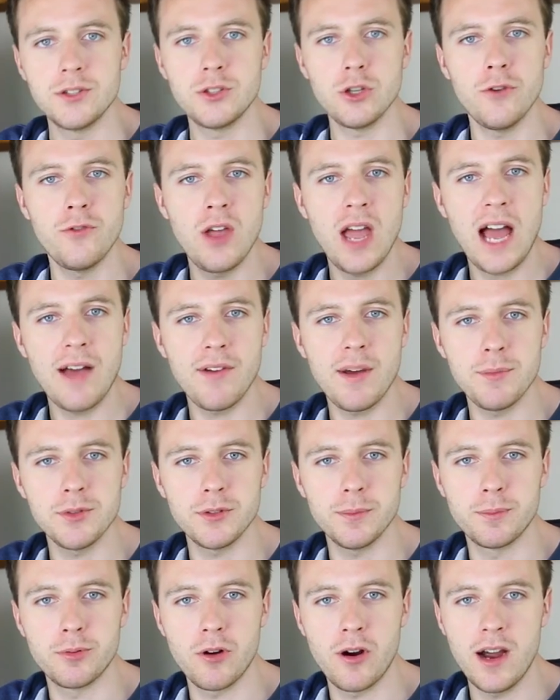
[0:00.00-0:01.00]
So if you have
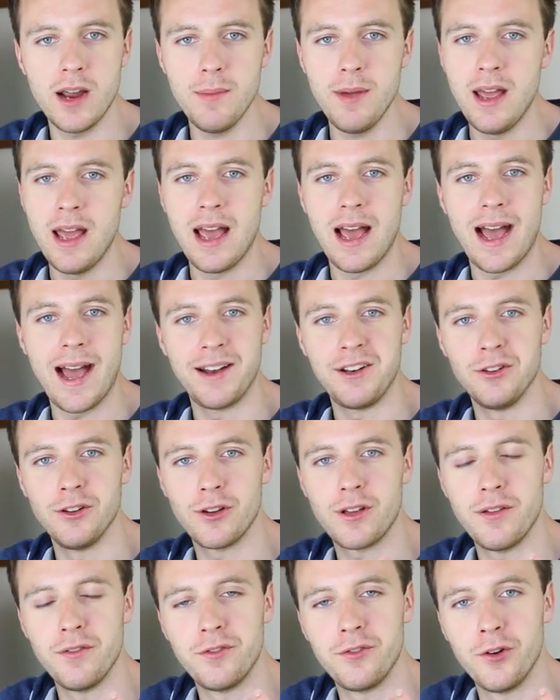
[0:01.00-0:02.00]
Amazon Prime and you're
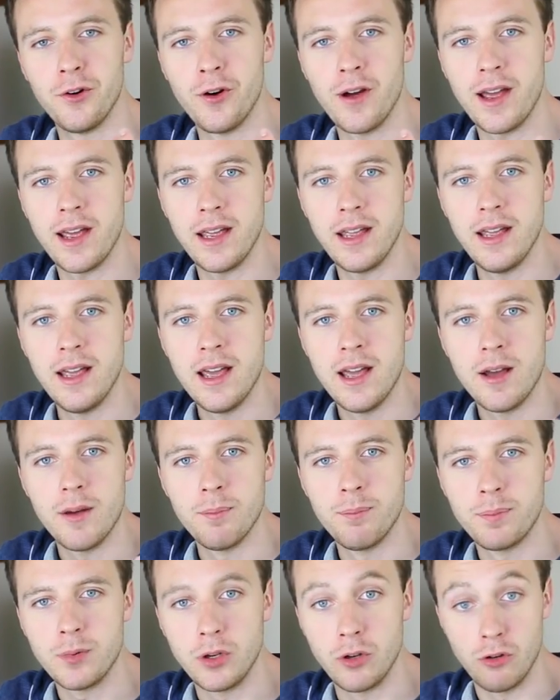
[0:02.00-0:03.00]
looking for a
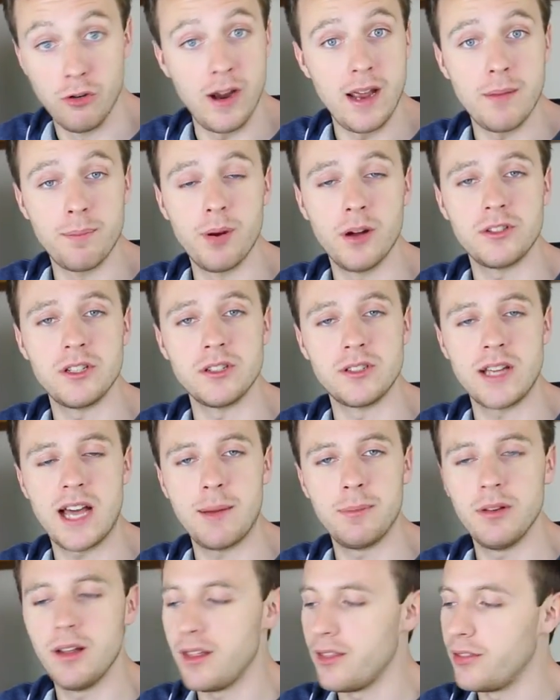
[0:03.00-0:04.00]
great budget
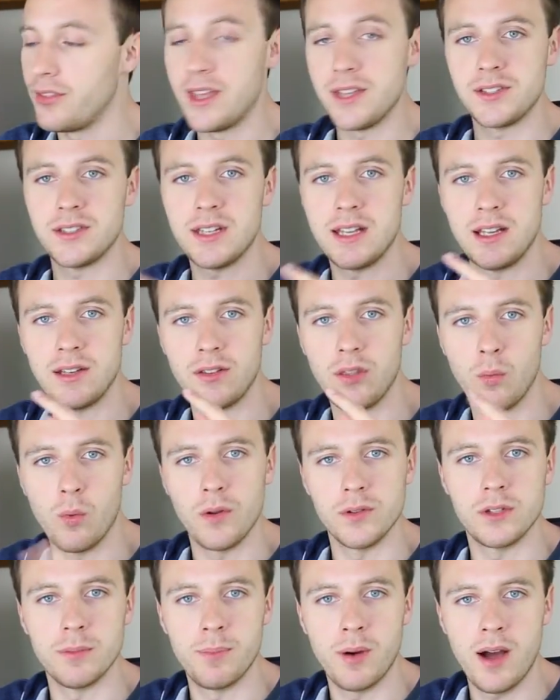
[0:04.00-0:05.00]
tablet, this is the
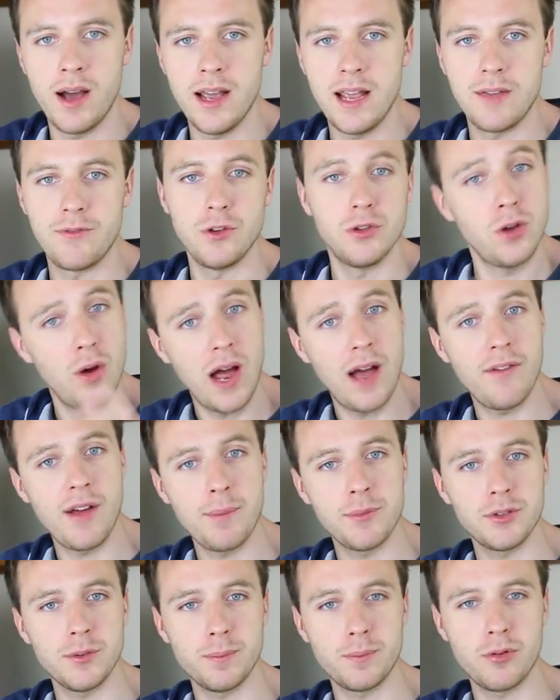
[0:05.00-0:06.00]
one to buy. If you don't have
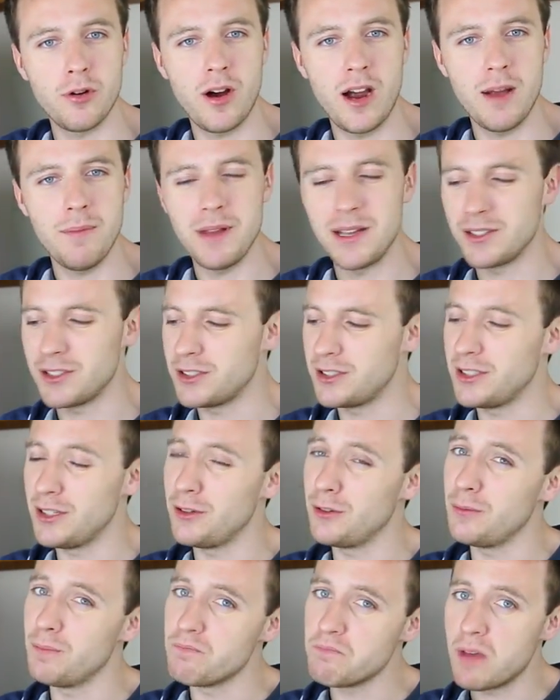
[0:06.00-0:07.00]
Amazon Prime, it's
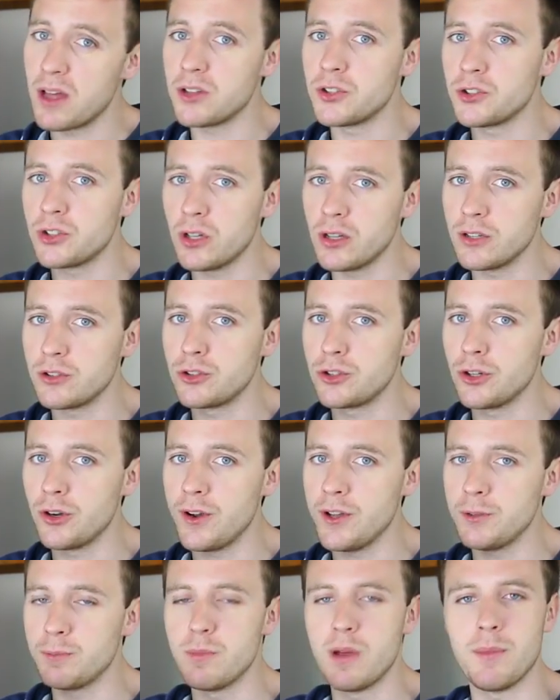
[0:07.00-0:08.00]
still a solid choice.